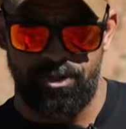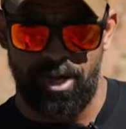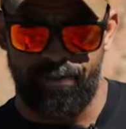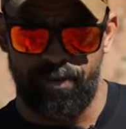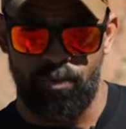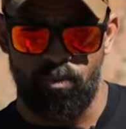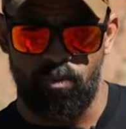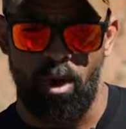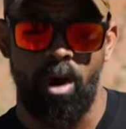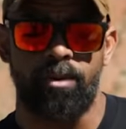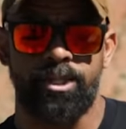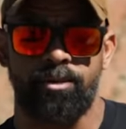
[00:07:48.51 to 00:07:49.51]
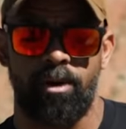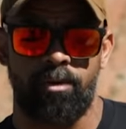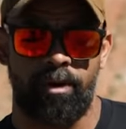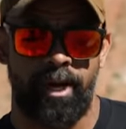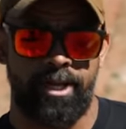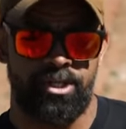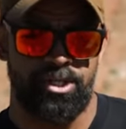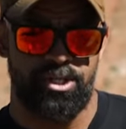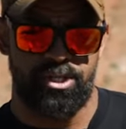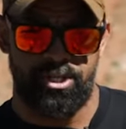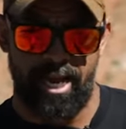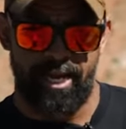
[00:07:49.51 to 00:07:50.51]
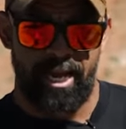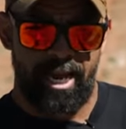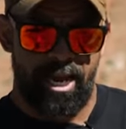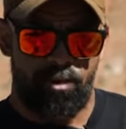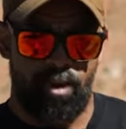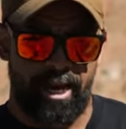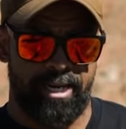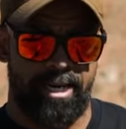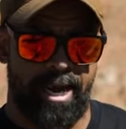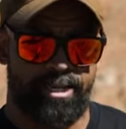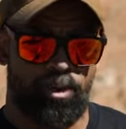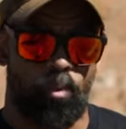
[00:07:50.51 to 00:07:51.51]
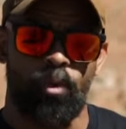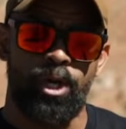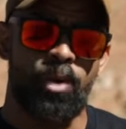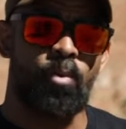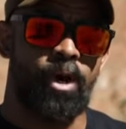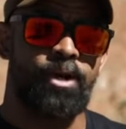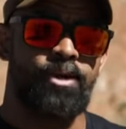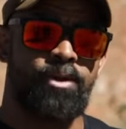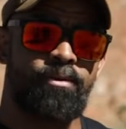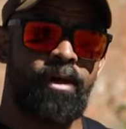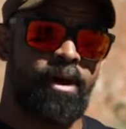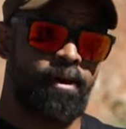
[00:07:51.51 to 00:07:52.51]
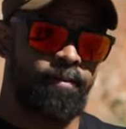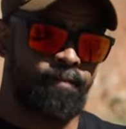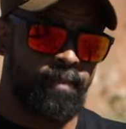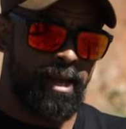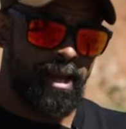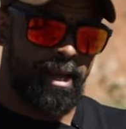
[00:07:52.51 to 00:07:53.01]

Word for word: There's nothing wrong with square range. It's just that recognizing what do you want to do there